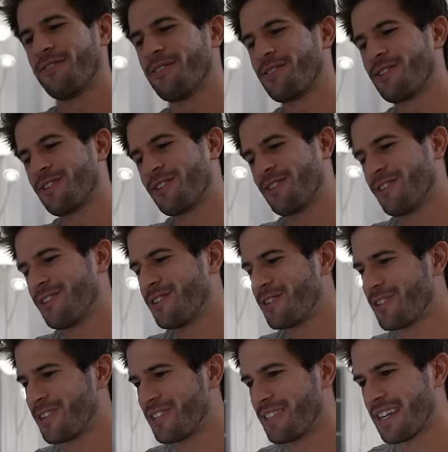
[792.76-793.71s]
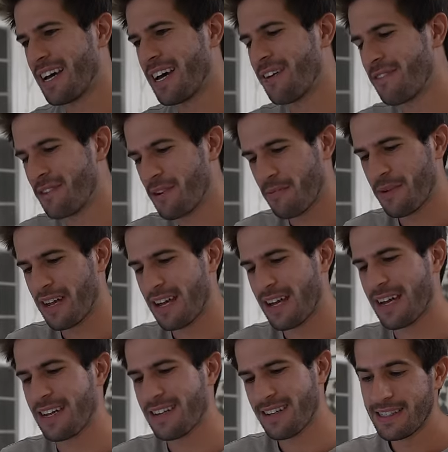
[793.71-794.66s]
Feels so good to have it in my
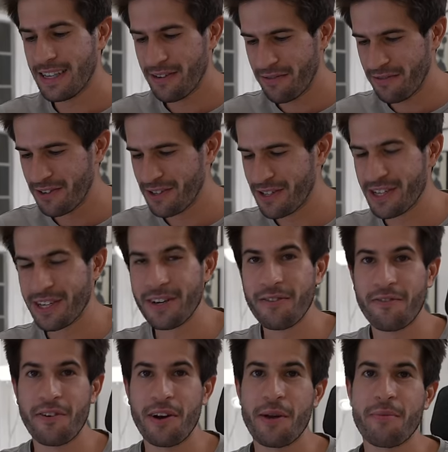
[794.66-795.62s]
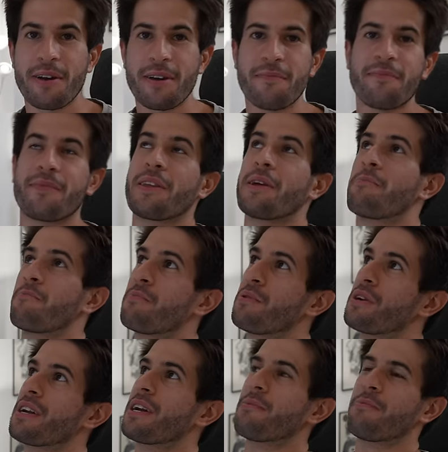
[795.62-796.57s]
hand. Definitely gonna frame it and
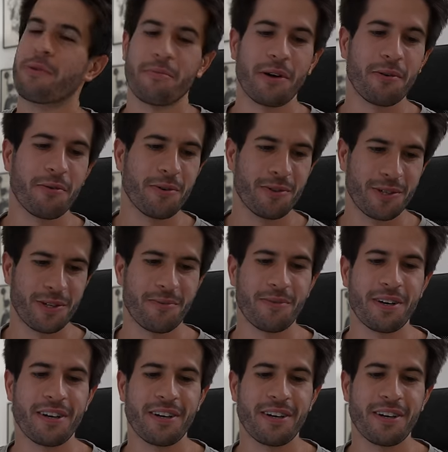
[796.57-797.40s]
put it up on my wall somewhere